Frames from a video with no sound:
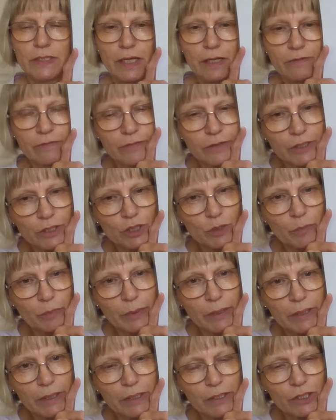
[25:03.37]
I'd finished
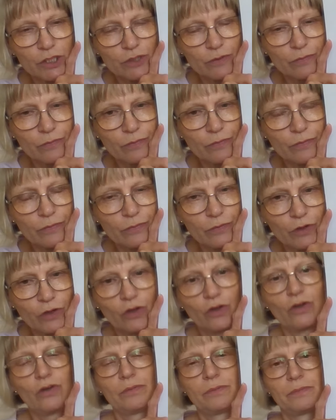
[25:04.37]
page
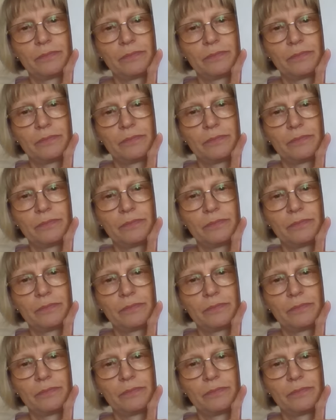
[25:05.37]
4.